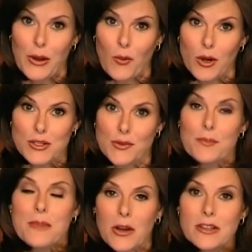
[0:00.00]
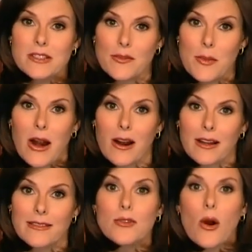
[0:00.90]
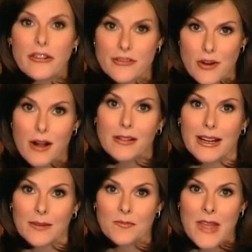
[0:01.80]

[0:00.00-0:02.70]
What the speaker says: It works for millions of Americans who are struggling